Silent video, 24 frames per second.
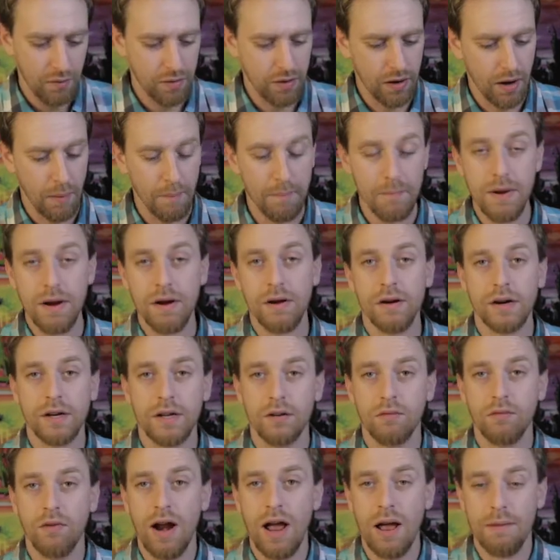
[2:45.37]

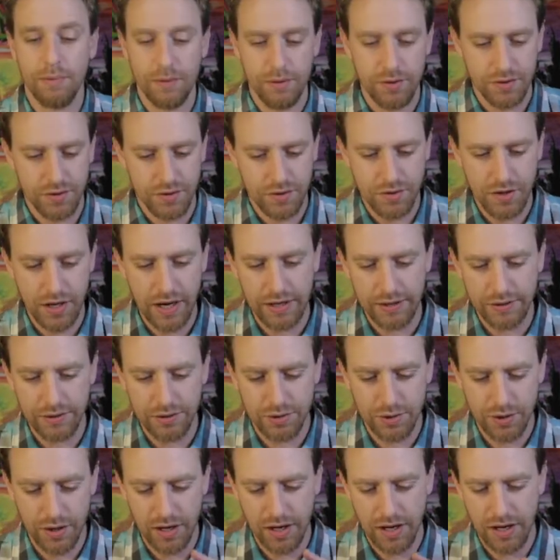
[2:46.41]
American rapper St.
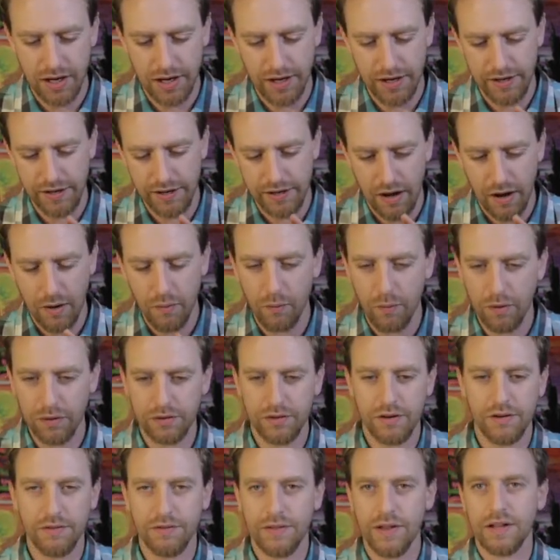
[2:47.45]
John. I
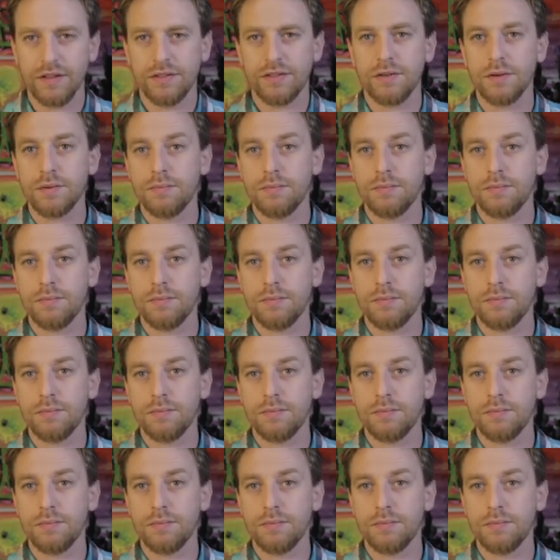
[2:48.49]
wonder if that's who